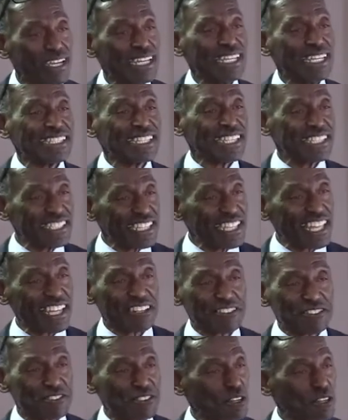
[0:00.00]
That yeah, they can
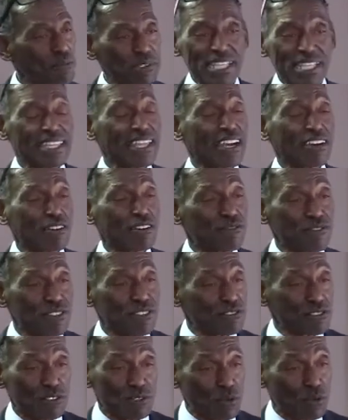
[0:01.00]
do it, but they're not going to finish
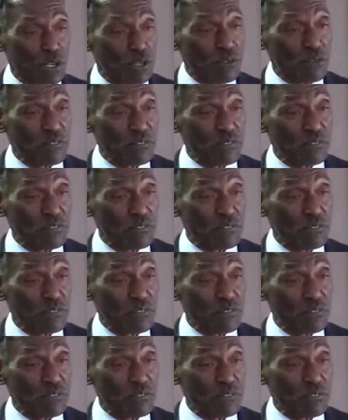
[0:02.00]
the work.